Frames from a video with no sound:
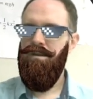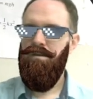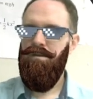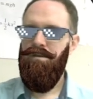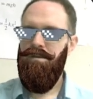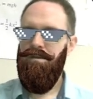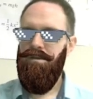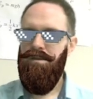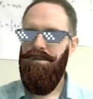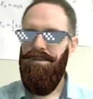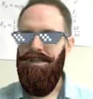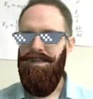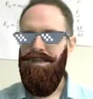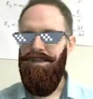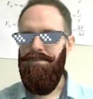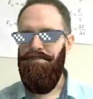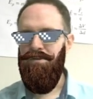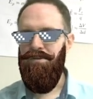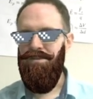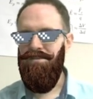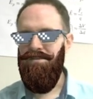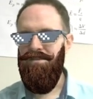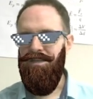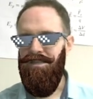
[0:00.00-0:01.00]
Then they put
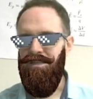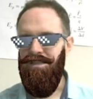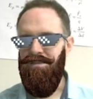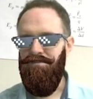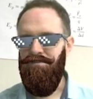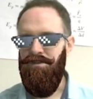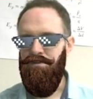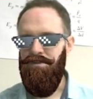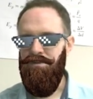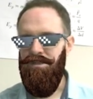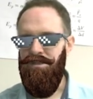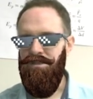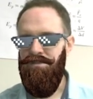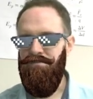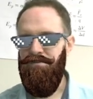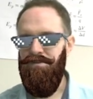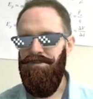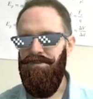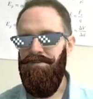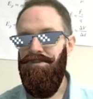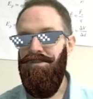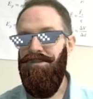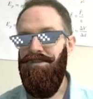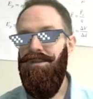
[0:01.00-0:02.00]
in scientific notation for some
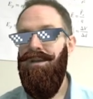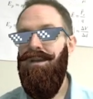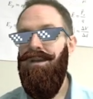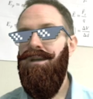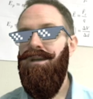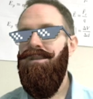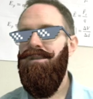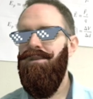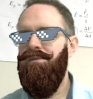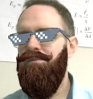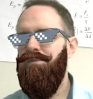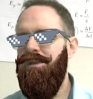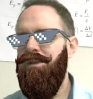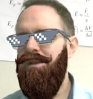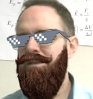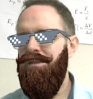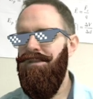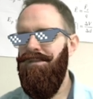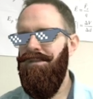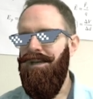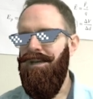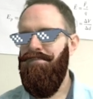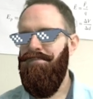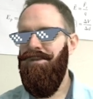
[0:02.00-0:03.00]
reason. They did
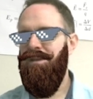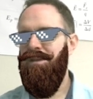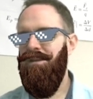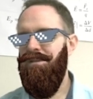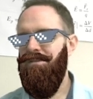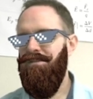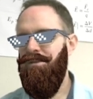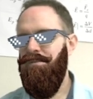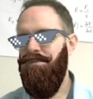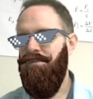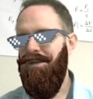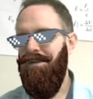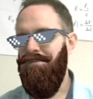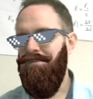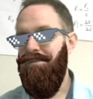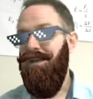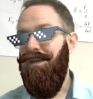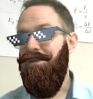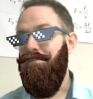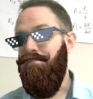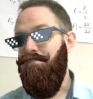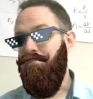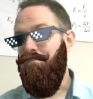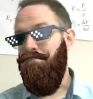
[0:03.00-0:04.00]
that because they wanted to make it
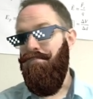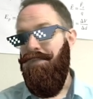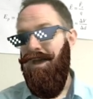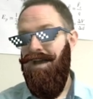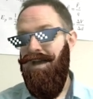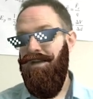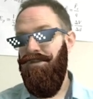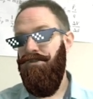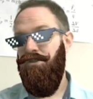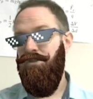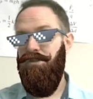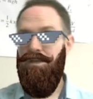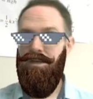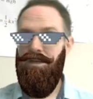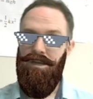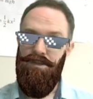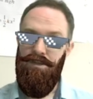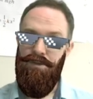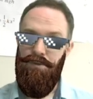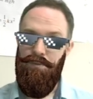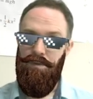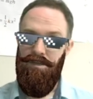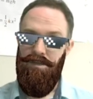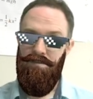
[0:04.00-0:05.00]
match the
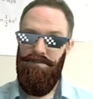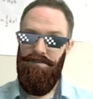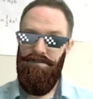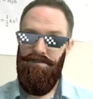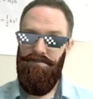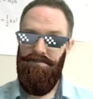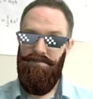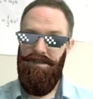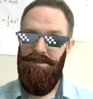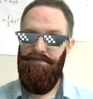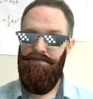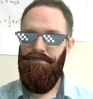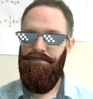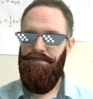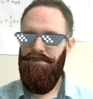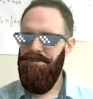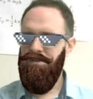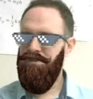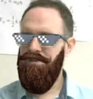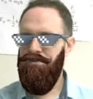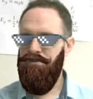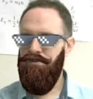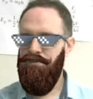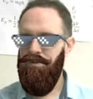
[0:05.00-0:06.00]
other ones, right? It's
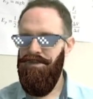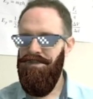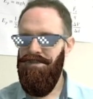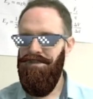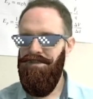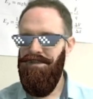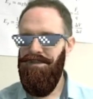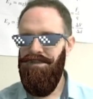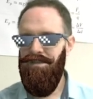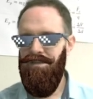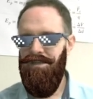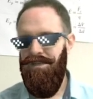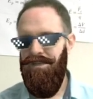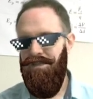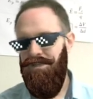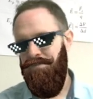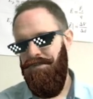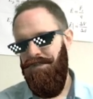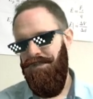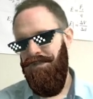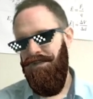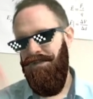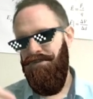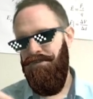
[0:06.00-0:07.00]
just 3 sig digs, but
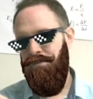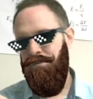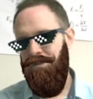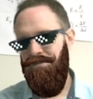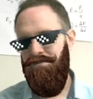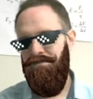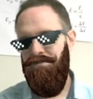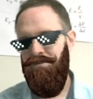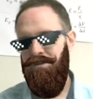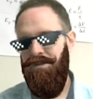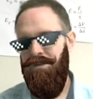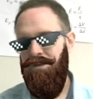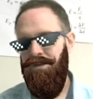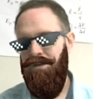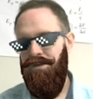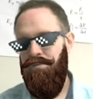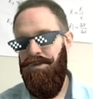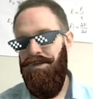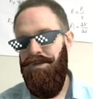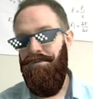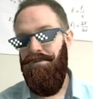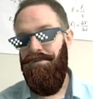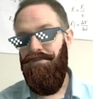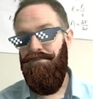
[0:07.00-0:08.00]
the other ones would
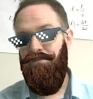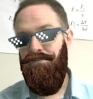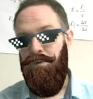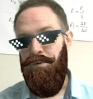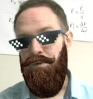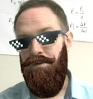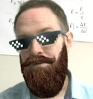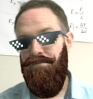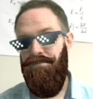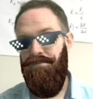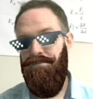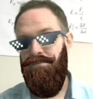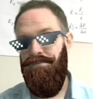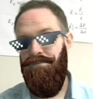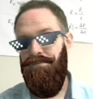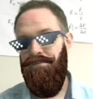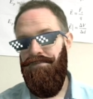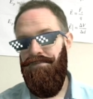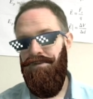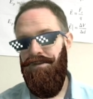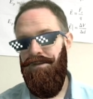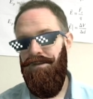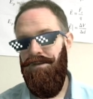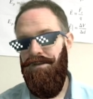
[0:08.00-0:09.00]
have been
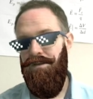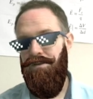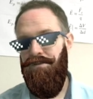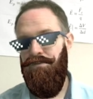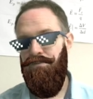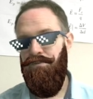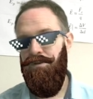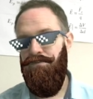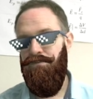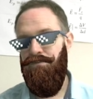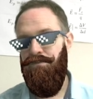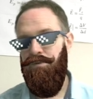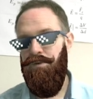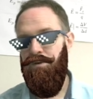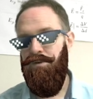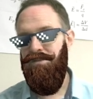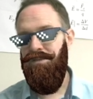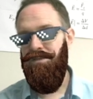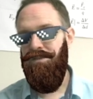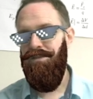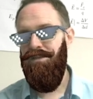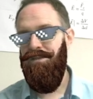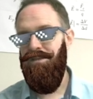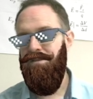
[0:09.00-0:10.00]
3 or 4 sig
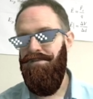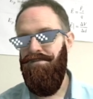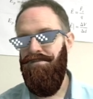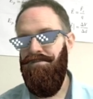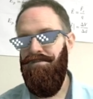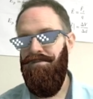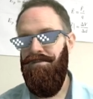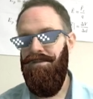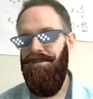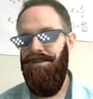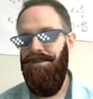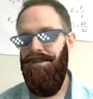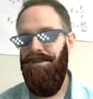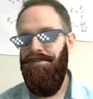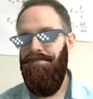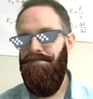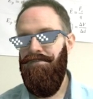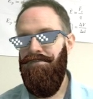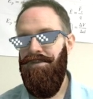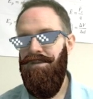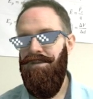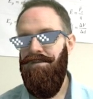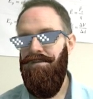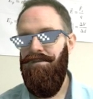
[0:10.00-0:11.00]
digs. So
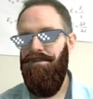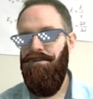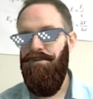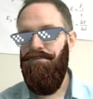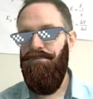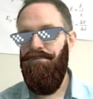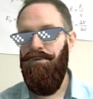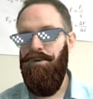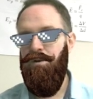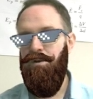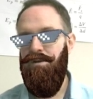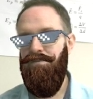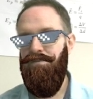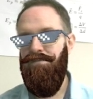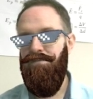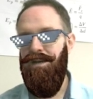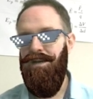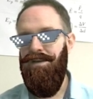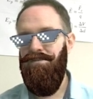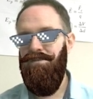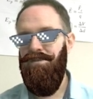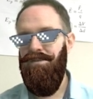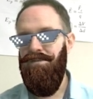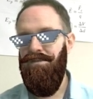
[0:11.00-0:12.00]
or 4 or 5
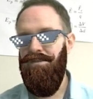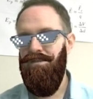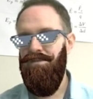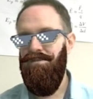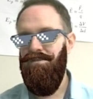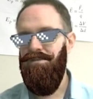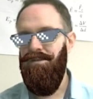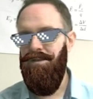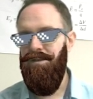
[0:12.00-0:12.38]
sig digs, sorry.